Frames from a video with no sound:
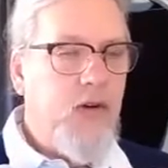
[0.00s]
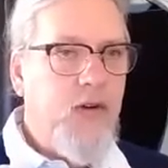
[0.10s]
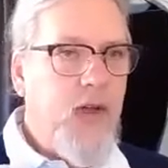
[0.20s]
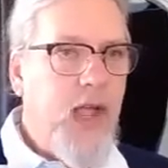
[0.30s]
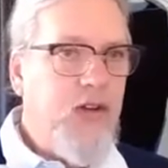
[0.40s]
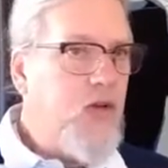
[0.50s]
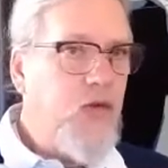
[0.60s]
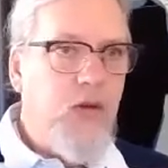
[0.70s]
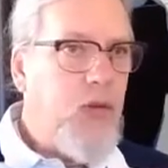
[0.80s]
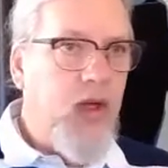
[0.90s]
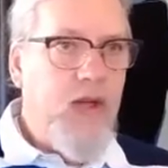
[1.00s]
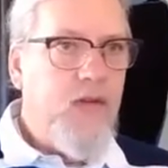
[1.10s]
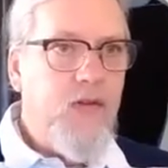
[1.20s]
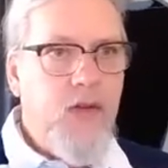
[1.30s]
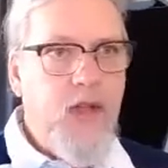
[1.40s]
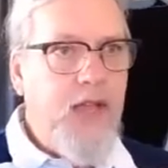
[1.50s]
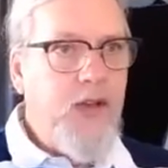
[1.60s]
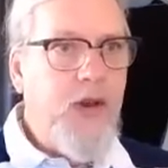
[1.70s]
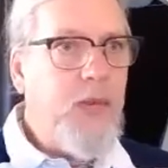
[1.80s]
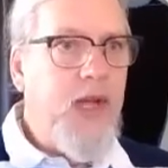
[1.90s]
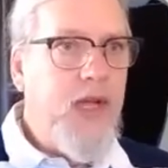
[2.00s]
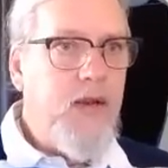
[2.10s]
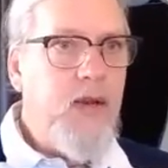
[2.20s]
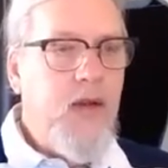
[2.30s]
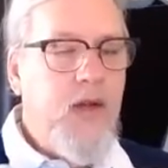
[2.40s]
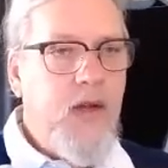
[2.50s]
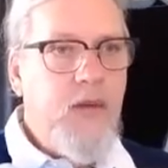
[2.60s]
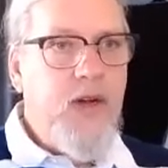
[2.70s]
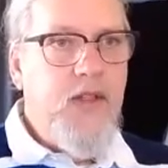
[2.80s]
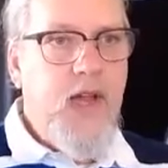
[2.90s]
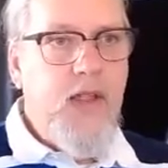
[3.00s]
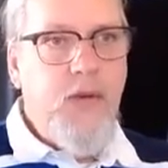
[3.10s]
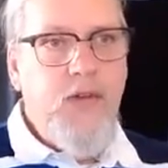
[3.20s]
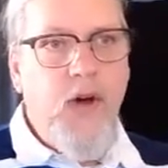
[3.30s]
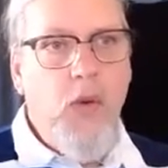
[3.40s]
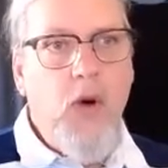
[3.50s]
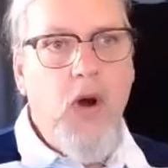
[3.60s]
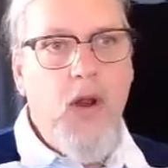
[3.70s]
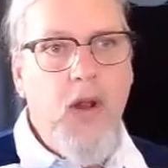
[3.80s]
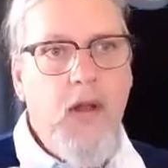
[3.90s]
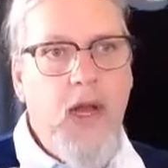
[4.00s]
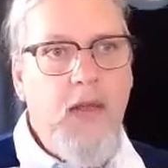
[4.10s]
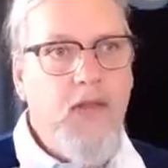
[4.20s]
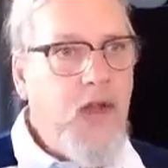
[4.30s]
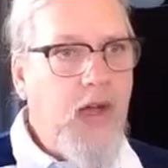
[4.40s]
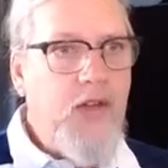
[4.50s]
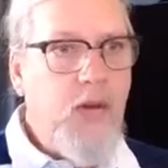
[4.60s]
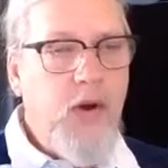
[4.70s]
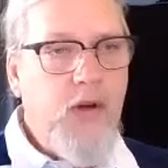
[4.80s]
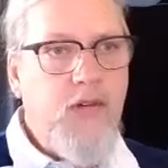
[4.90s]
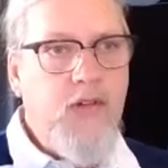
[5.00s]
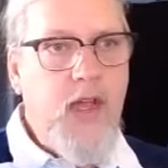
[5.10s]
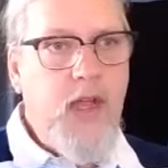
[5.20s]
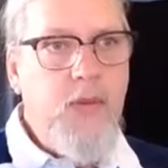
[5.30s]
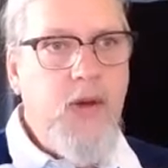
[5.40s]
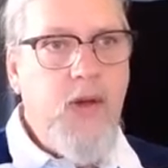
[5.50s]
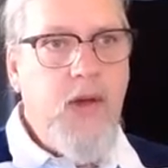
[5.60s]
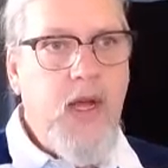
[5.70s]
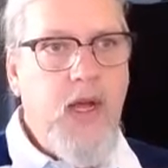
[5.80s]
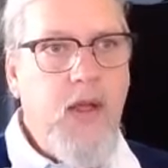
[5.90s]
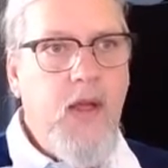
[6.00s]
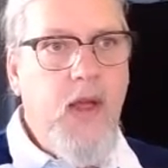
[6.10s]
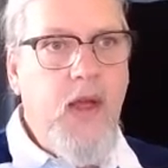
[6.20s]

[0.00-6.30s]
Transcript: So you can't do a replace and you can't do an append, but the other ones all work and the slicing works the same. Okay.